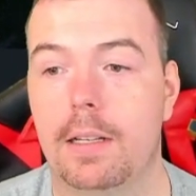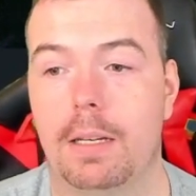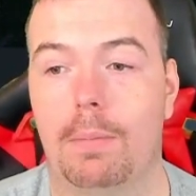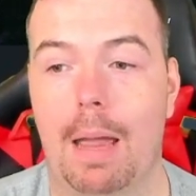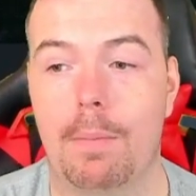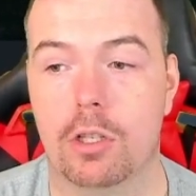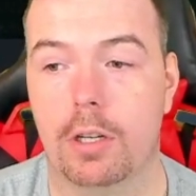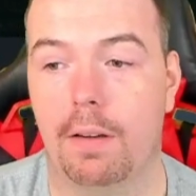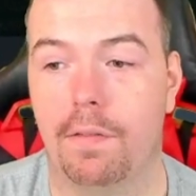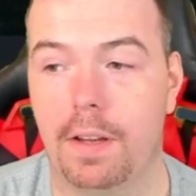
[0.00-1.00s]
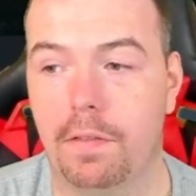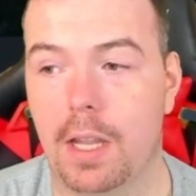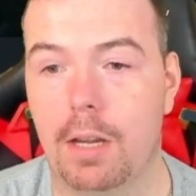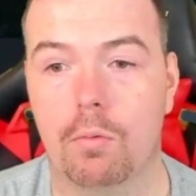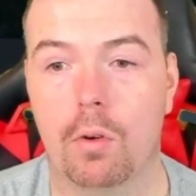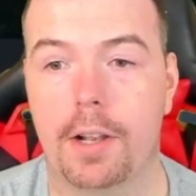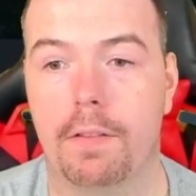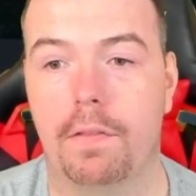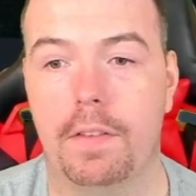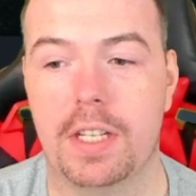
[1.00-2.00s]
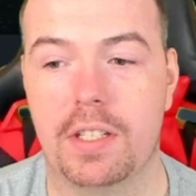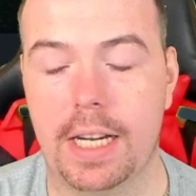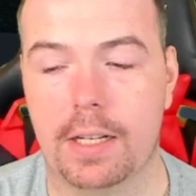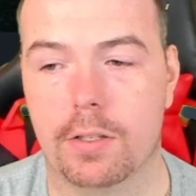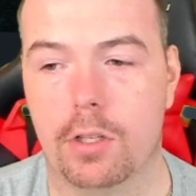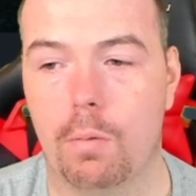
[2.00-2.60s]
Team Chemistry at 50, we're on 56,